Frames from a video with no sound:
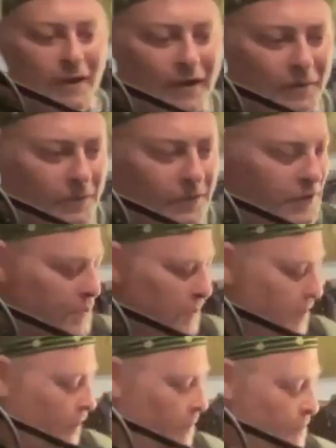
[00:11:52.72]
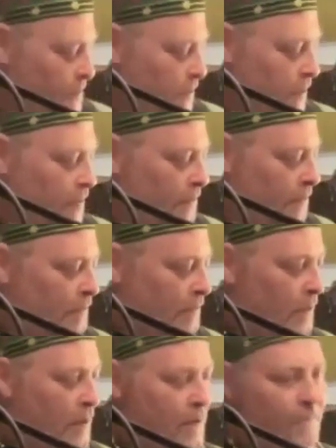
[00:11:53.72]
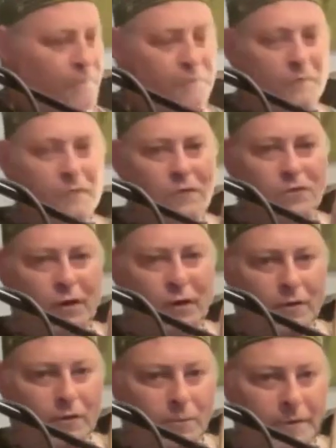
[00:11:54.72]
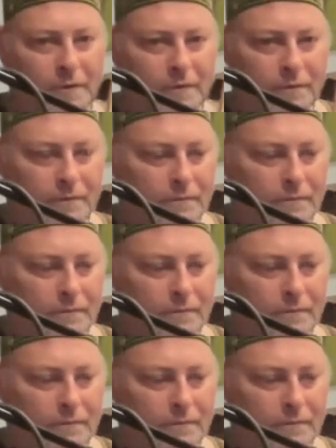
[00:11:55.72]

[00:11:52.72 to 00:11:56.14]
on, I'm just gonna share a little bit of.